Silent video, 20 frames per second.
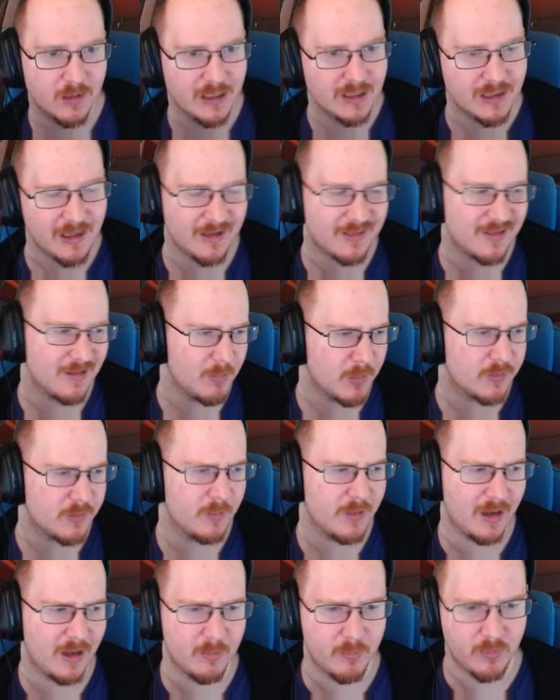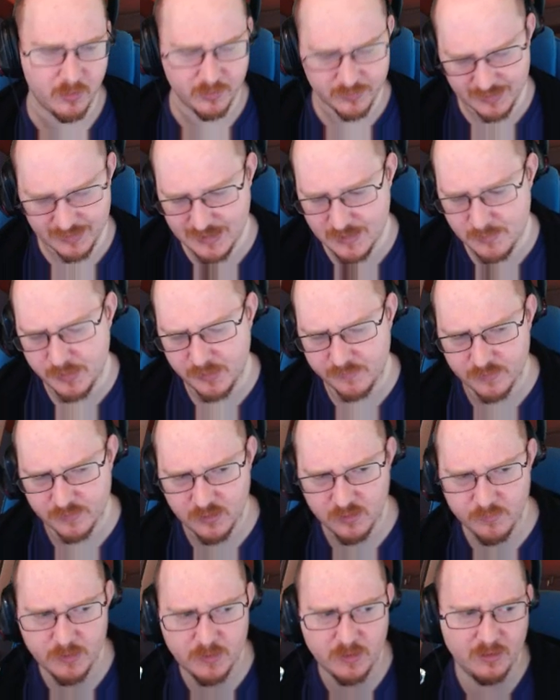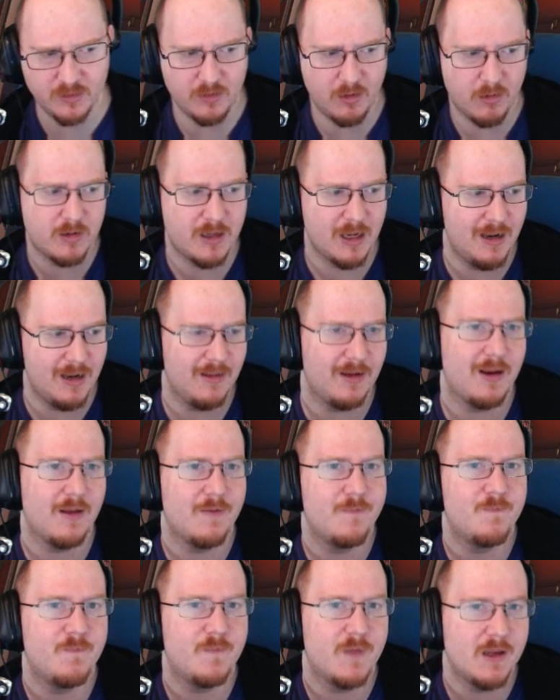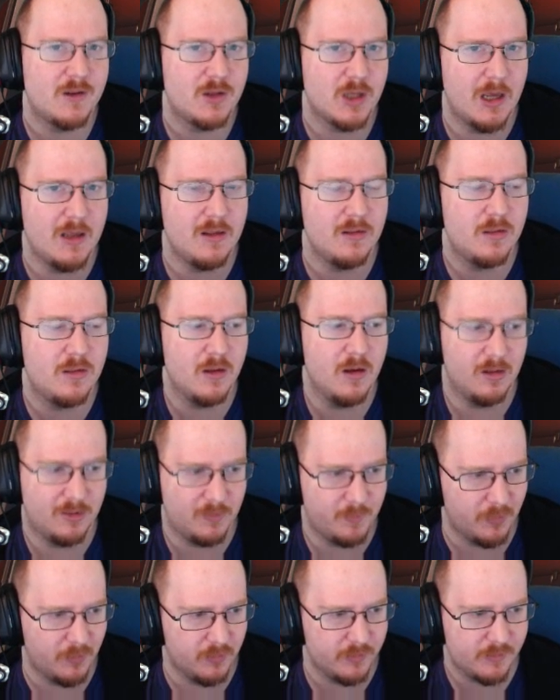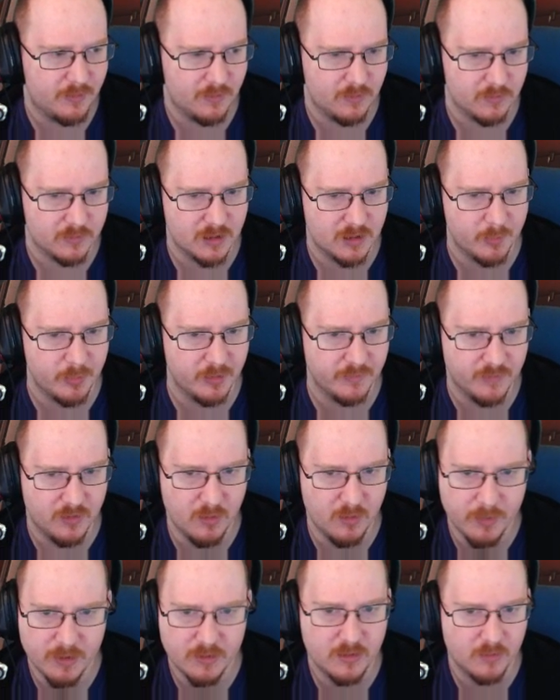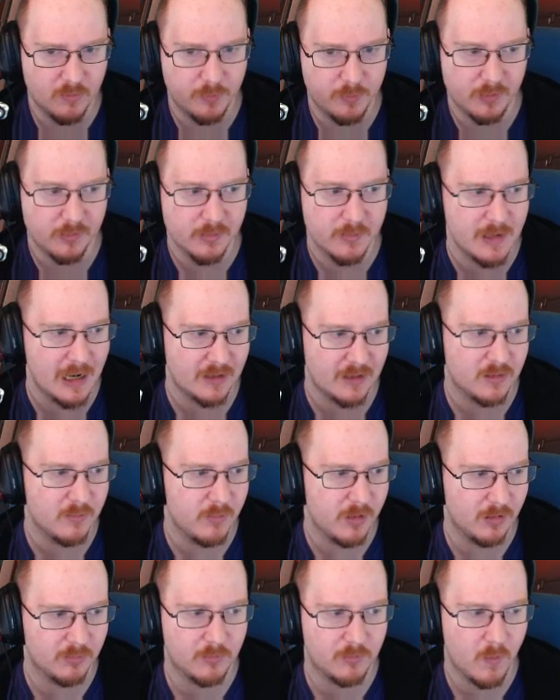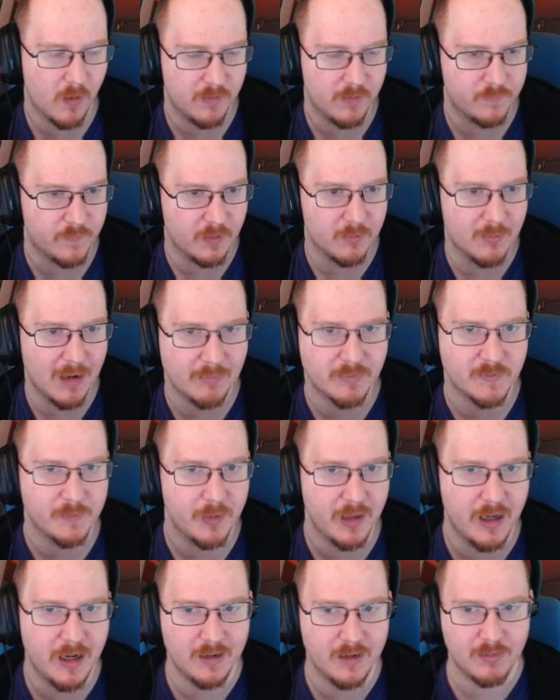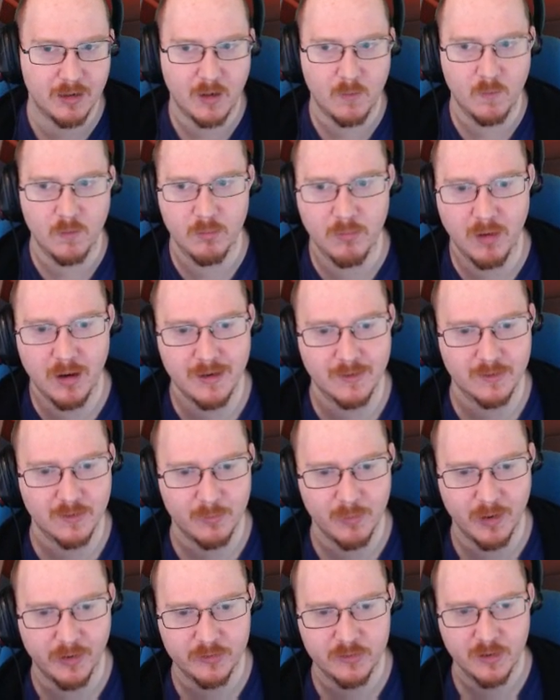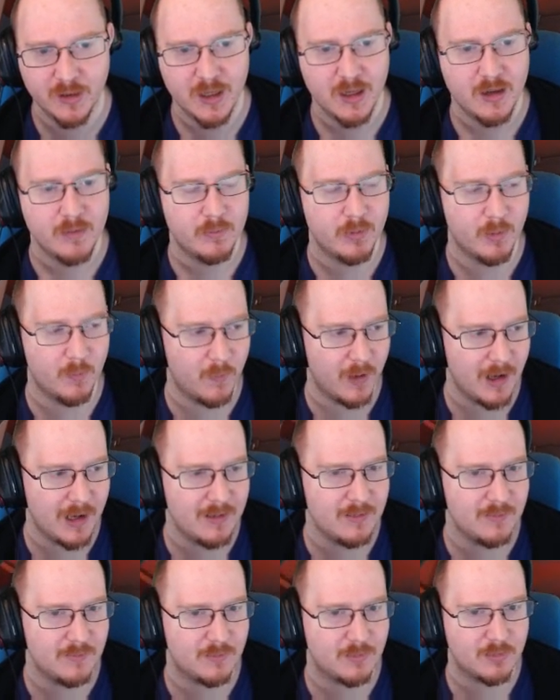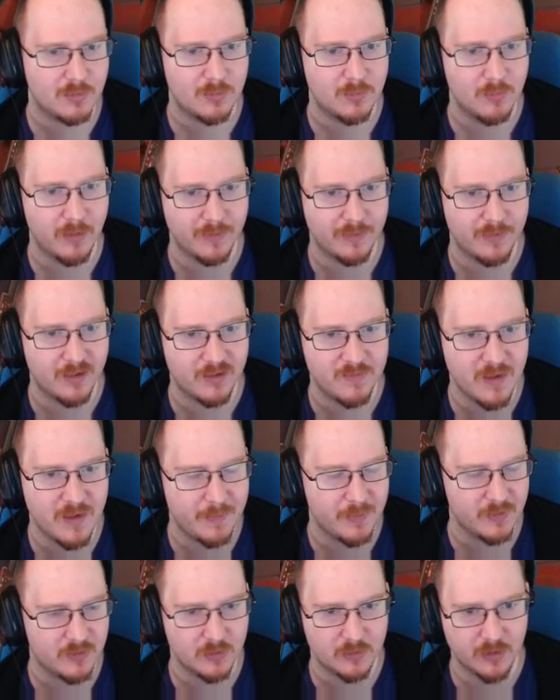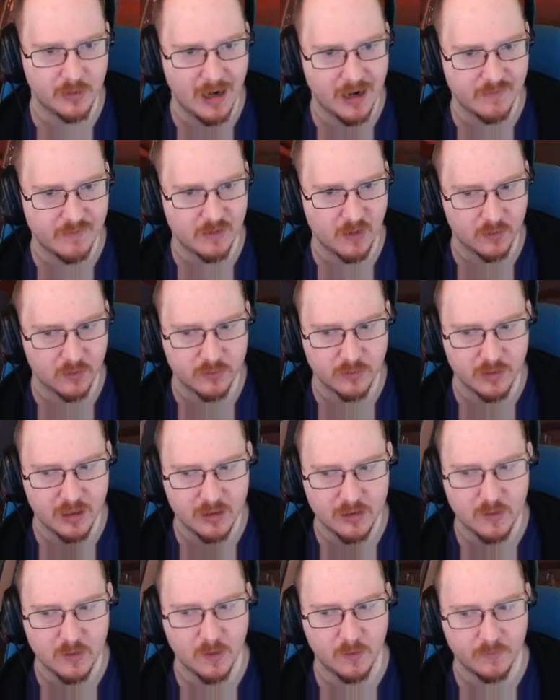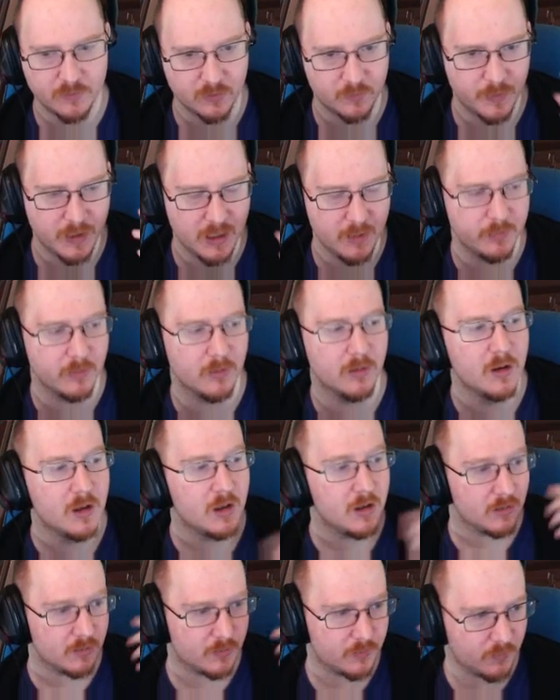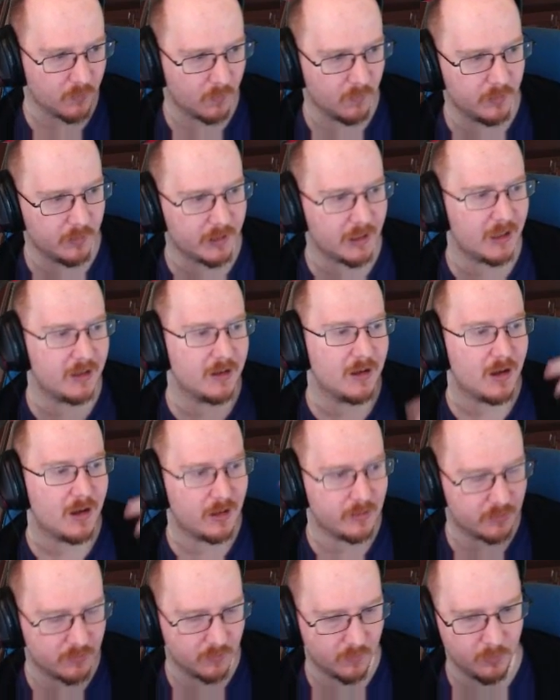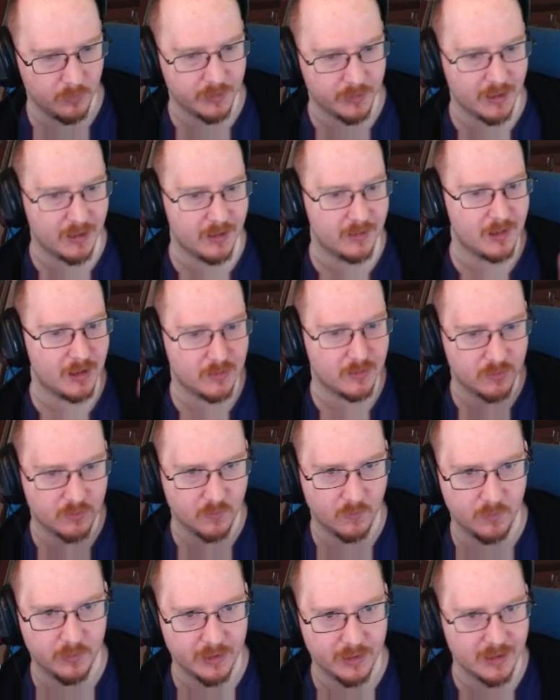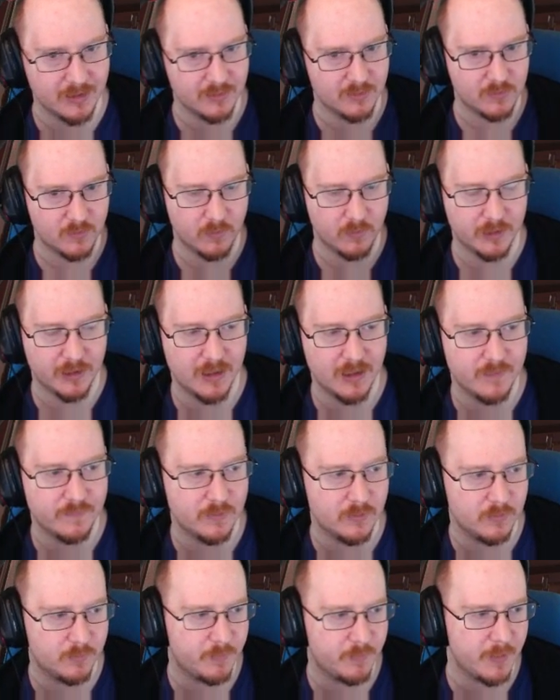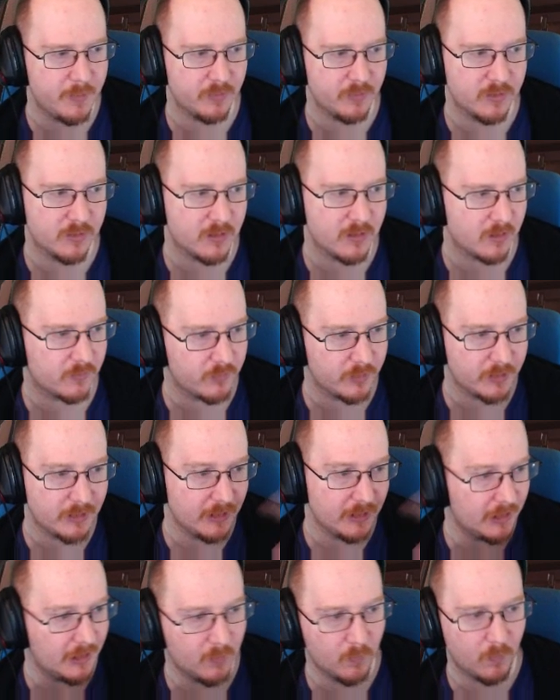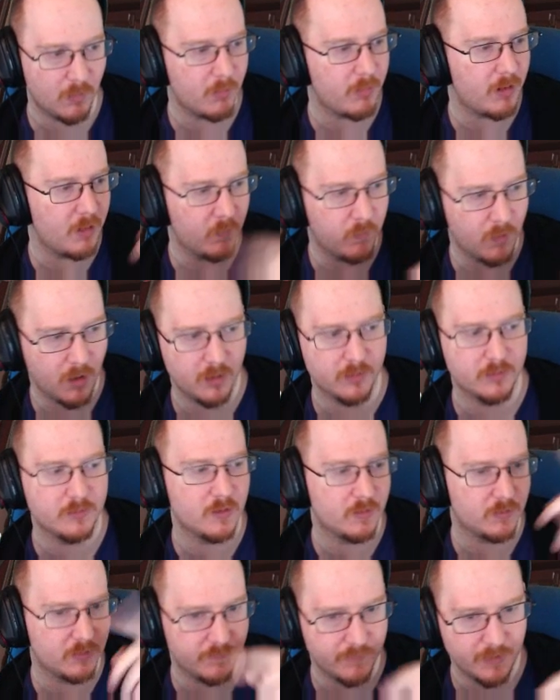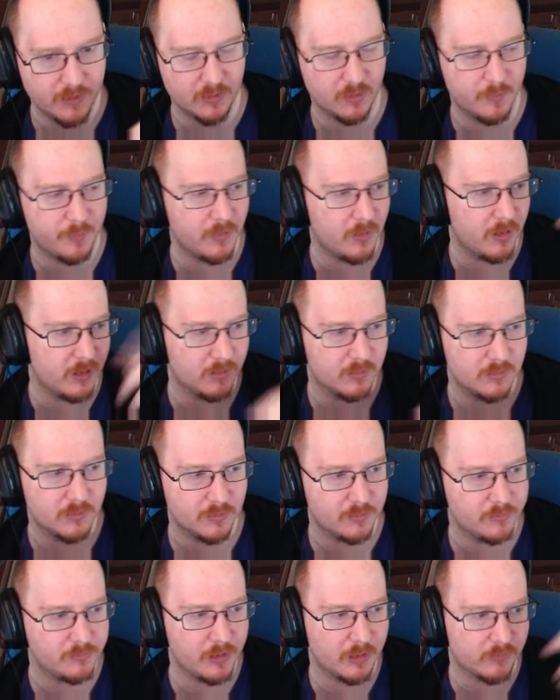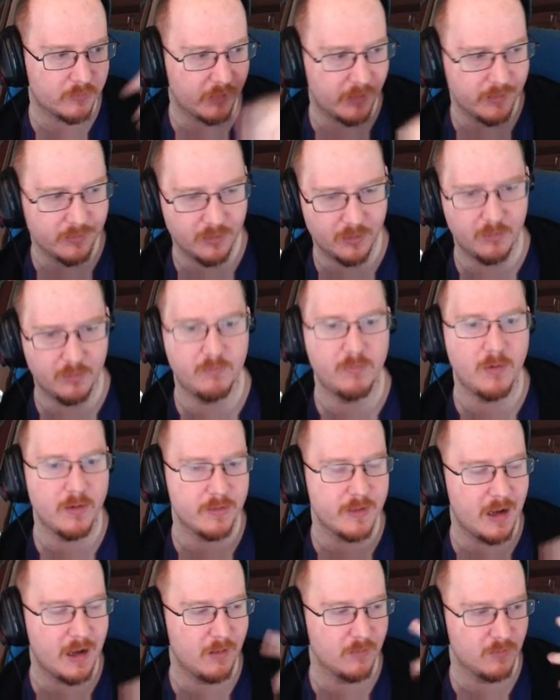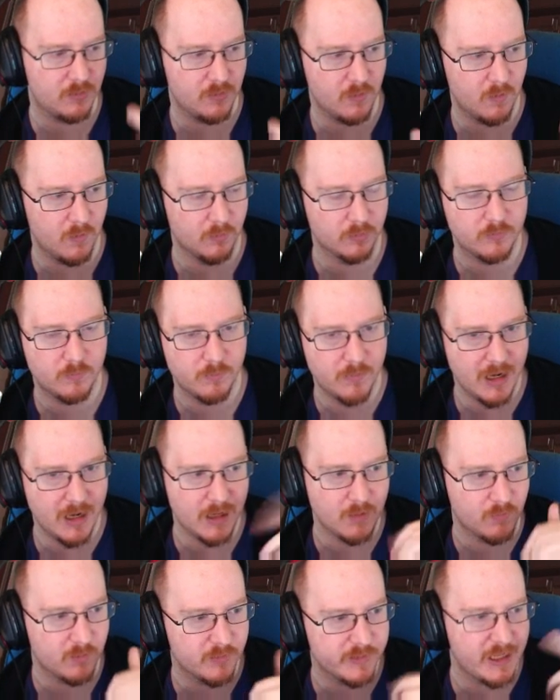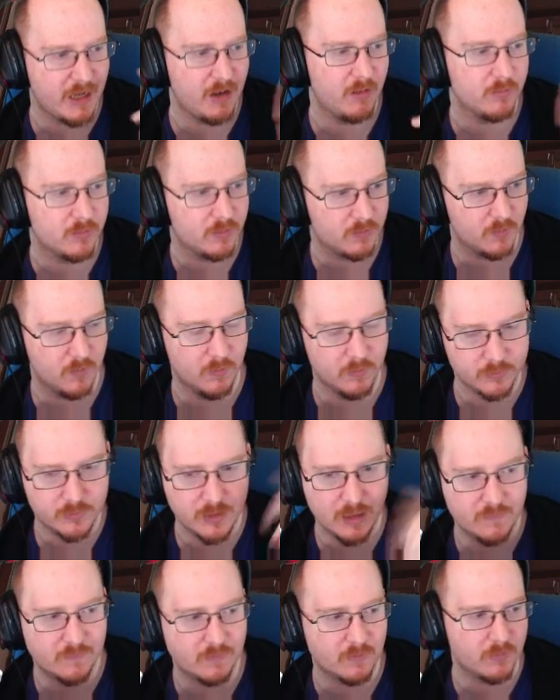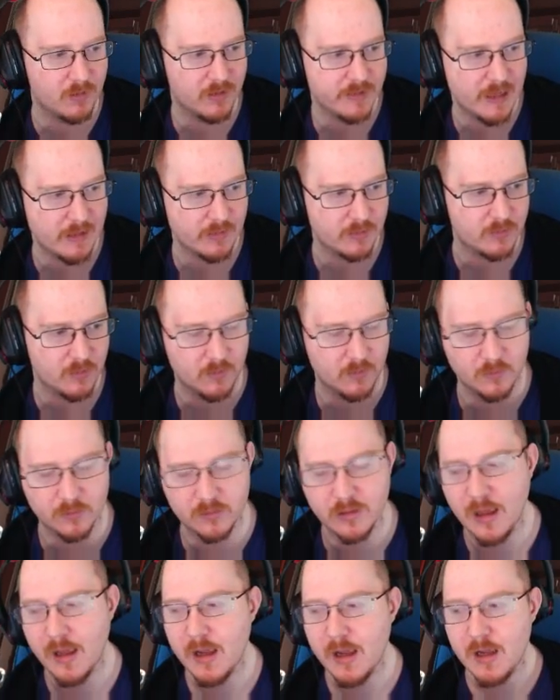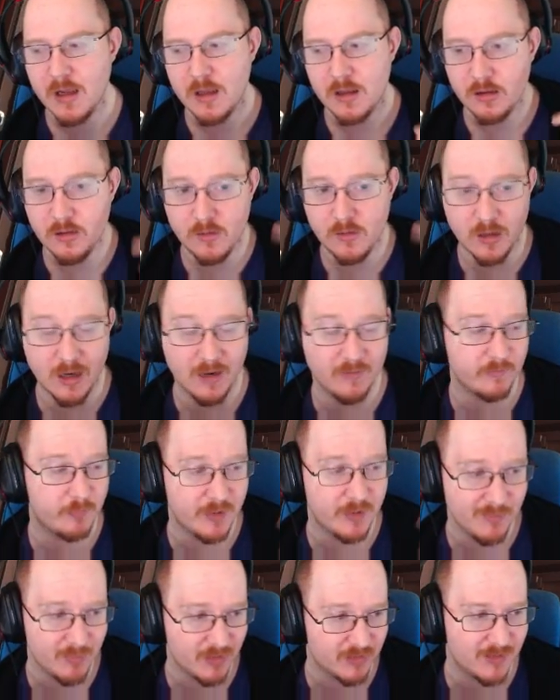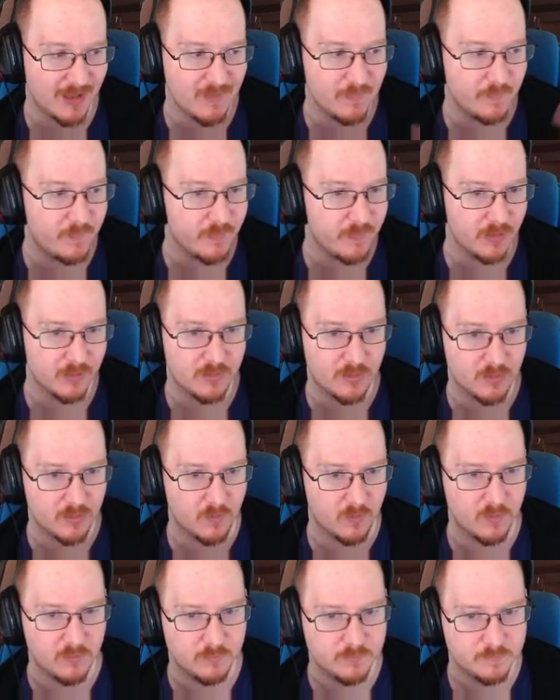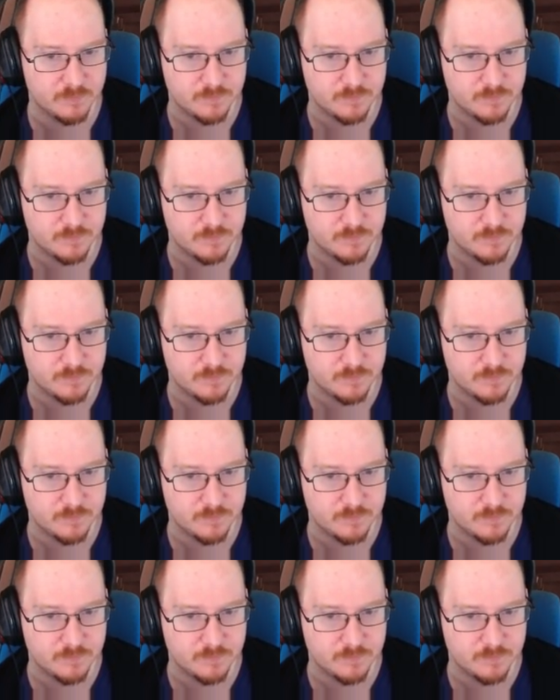Yeah, I'd say mostly with Hanamura. I'd say Temple of Anubis is okay. Like, if they changed the spawn distance on Temple of Anubis, it would probably actually be quite a fun map to play. Like, I wouldn't mind it so much. But when, like, this map is just going to have a constant issue of just people stalling it and stalling it and stalling it and stalling it. And if people just start trickling in one by one, just defending the point, get Tracer, runs out, stalls, Mei runs out, stalls, D.Va runs out, stalls, you can have a pretty much infinite stall.